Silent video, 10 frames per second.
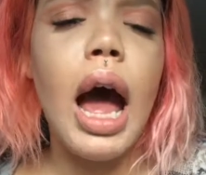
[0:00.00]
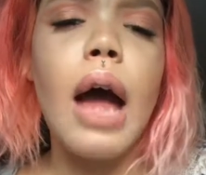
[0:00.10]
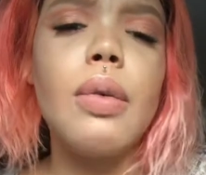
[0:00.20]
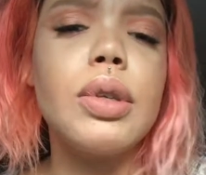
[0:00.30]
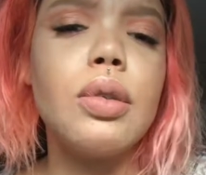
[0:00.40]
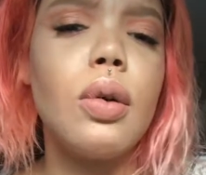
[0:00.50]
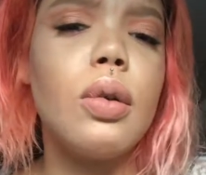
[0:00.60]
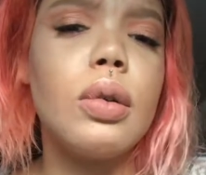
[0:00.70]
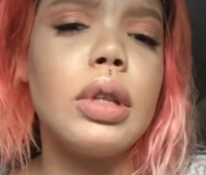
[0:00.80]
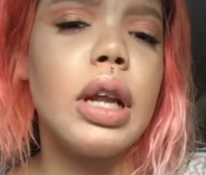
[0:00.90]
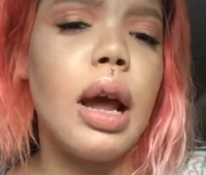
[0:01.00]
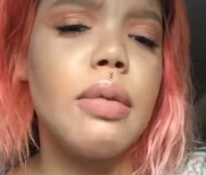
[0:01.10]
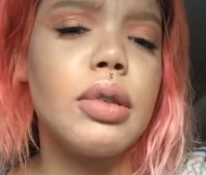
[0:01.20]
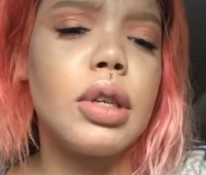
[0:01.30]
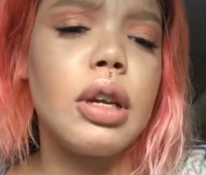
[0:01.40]
I was told that I
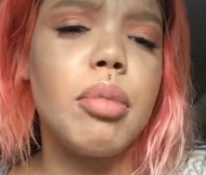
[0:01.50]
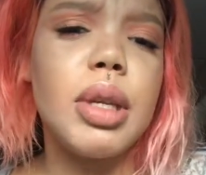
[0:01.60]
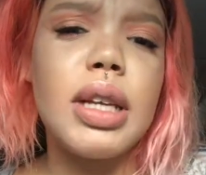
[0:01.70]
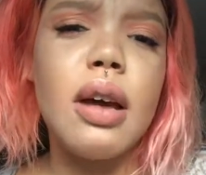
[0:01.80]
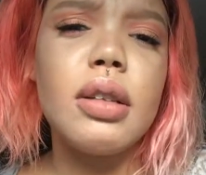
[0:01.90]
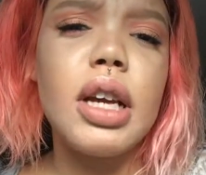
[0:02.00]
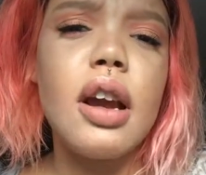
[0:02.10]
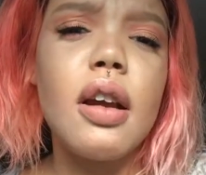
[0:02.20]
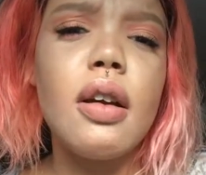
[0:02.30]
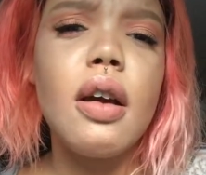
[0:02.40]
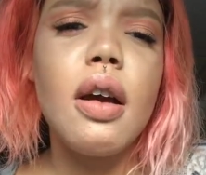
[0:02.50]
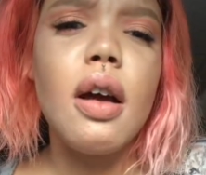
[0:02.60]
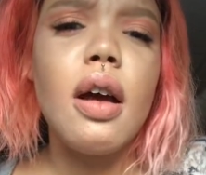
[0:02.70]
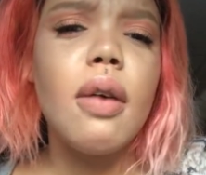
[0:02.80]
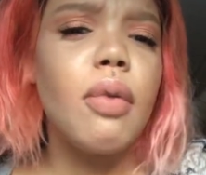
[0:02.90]
was going to be down there
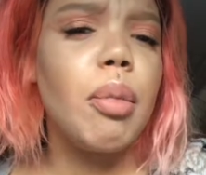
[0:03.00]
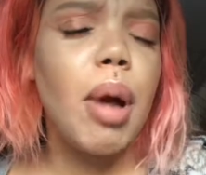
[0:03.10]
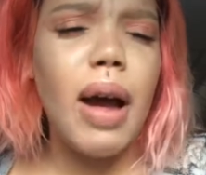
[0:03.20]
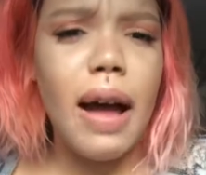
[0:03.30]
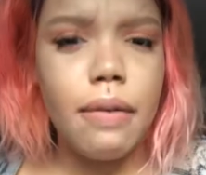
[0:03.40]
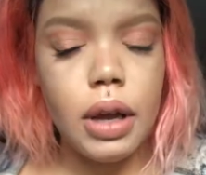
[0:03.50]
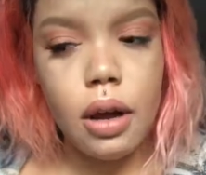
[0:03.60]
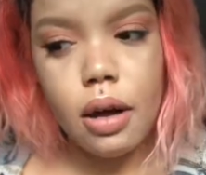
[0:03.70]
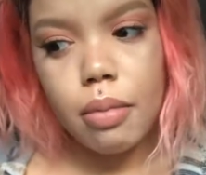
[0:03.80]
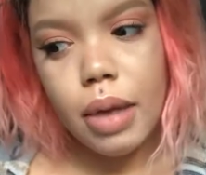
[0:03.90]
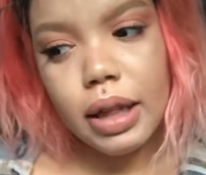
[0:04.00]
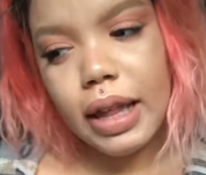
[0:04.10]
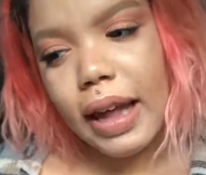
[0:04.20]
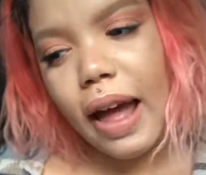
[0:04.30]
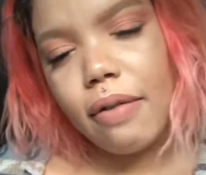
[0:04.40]
for about have
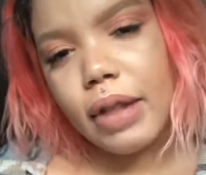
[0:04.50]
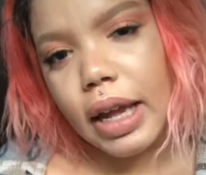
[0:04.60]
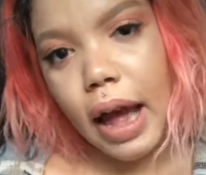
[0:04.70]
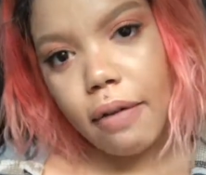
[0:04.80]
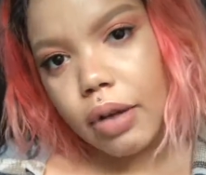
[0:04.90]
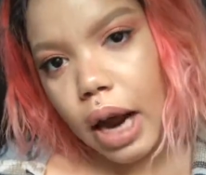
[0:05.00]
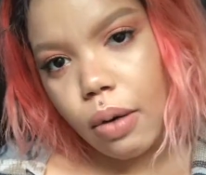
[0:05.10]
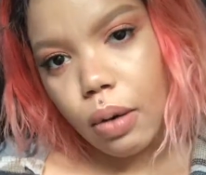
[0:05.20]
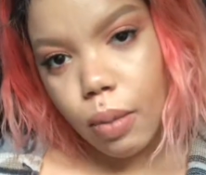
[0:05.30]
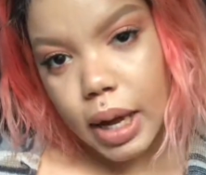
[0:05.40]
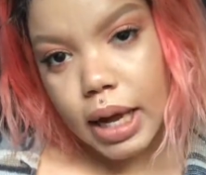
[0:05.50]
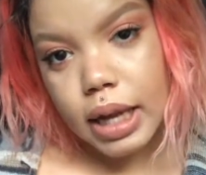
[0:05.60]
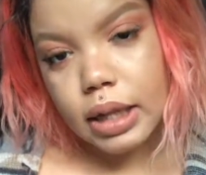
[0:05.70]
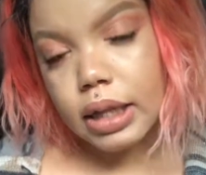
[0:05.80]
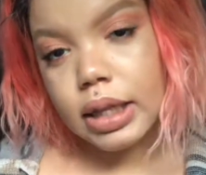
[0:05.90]
half an hour
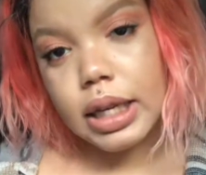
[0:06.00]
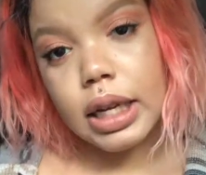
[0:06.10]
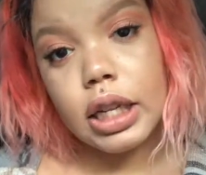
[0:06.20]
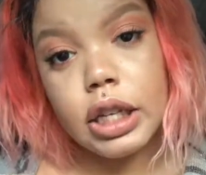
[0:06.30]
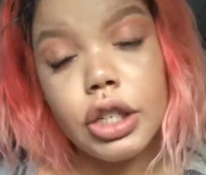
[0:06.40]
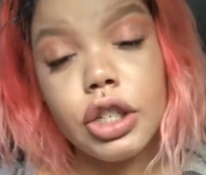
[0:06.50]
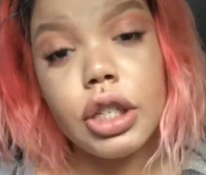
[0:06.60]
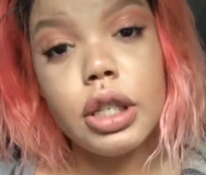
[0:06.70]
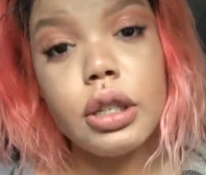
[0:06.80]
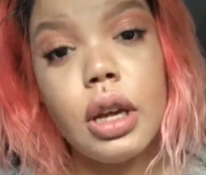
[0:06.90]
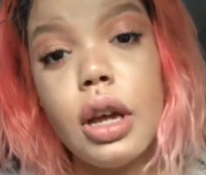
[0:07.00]
wait to see a clinician,